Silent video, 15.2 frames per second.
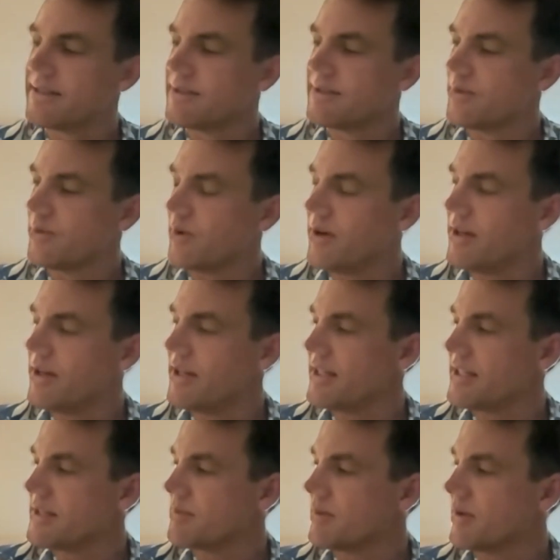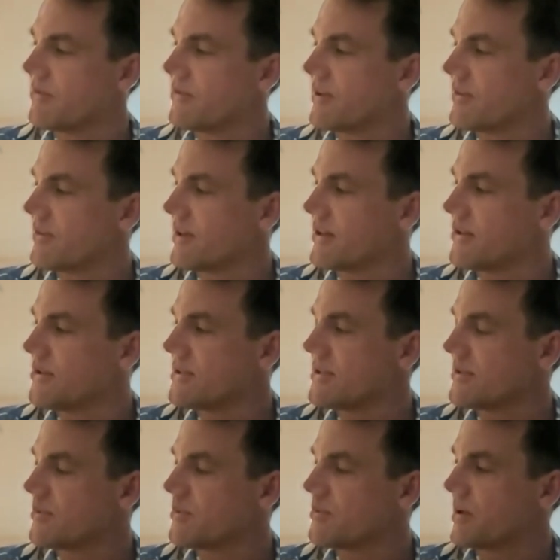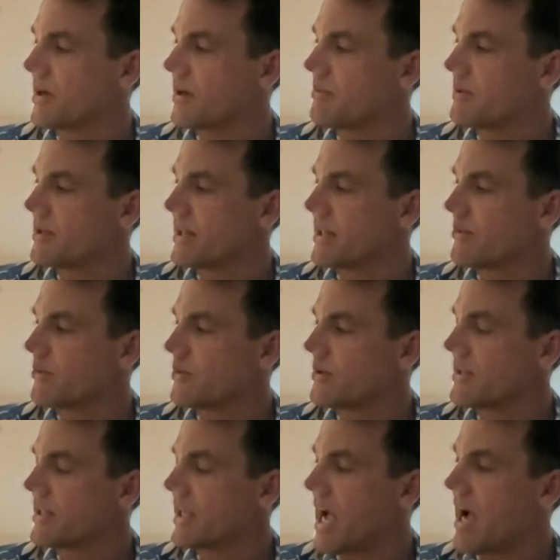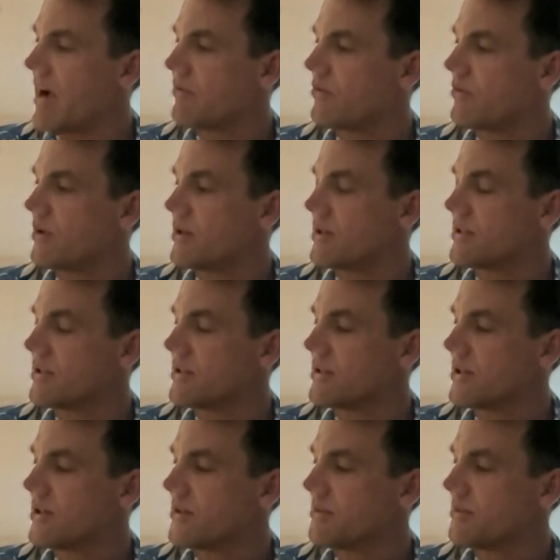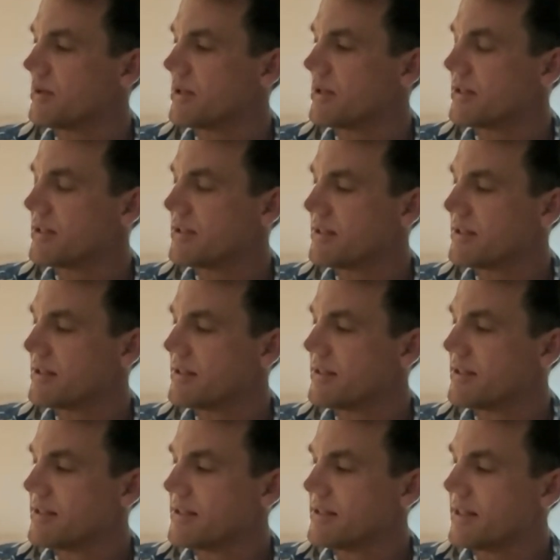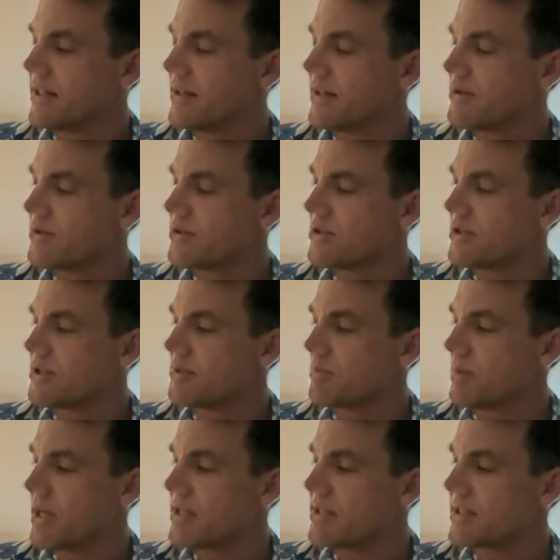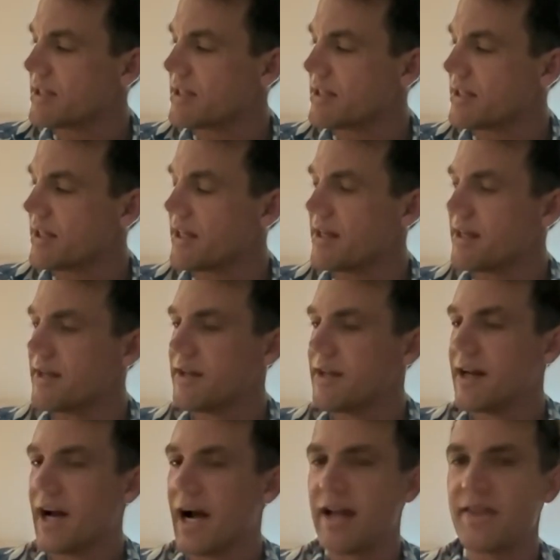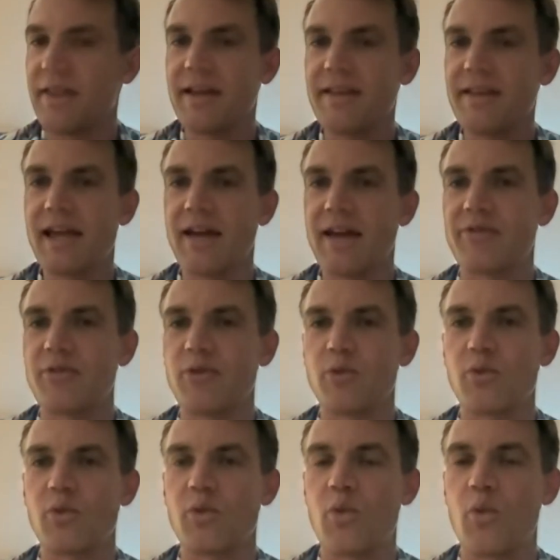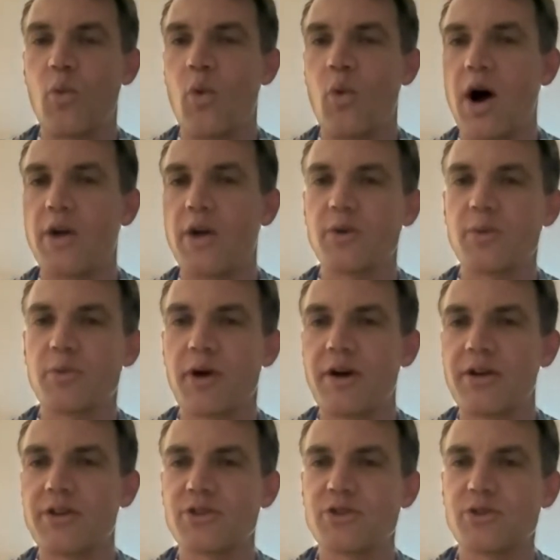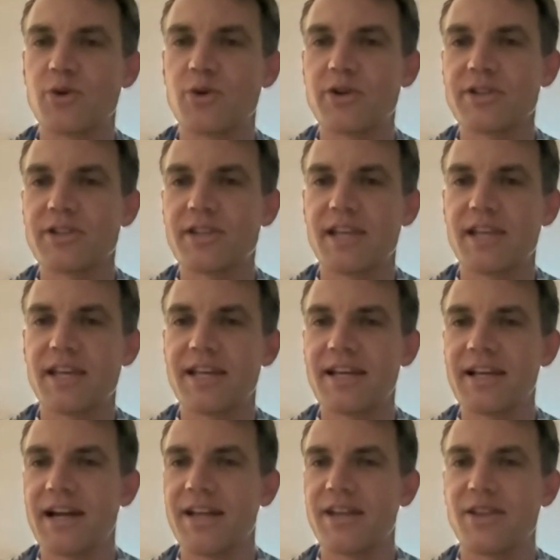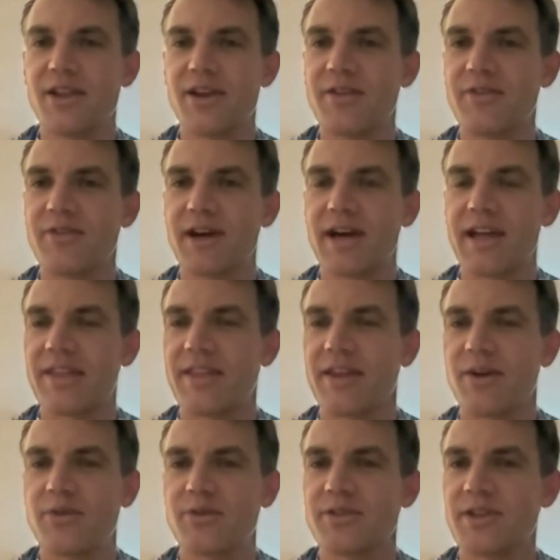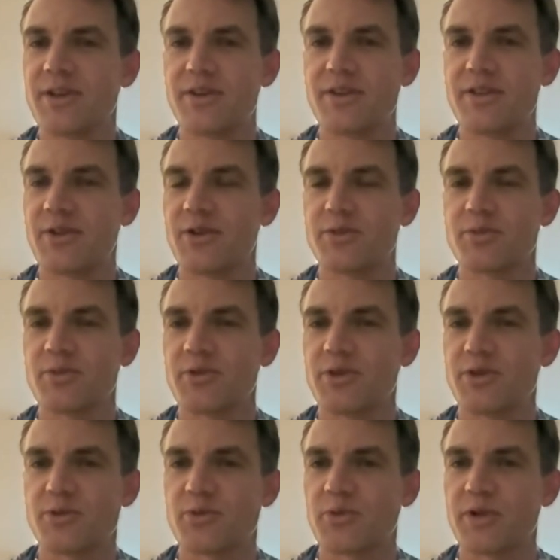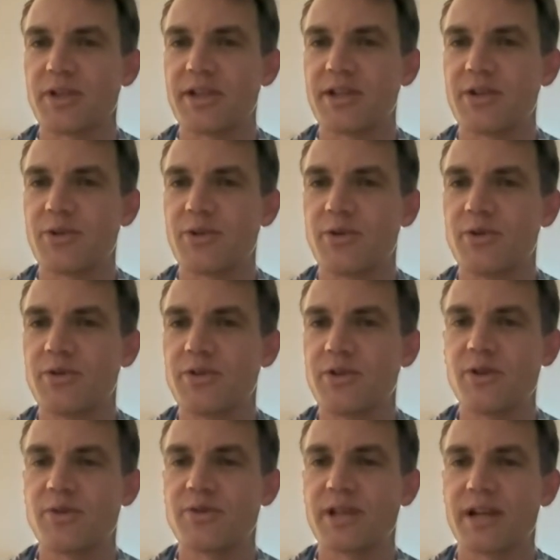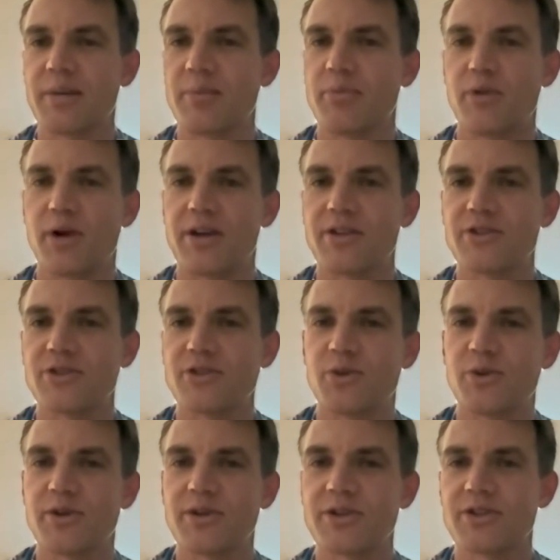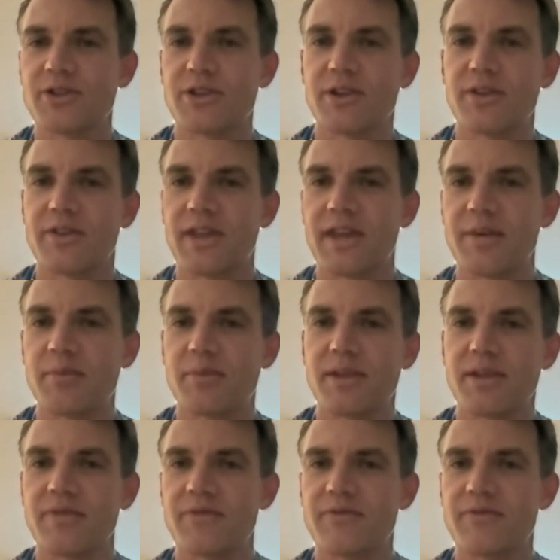what is my favorite? I used to probably like really have one, but now it's just basic. Like, I like that water brontosaurus thing. I always thought those would look really cool. It's like a brontosaurus looking thing, but it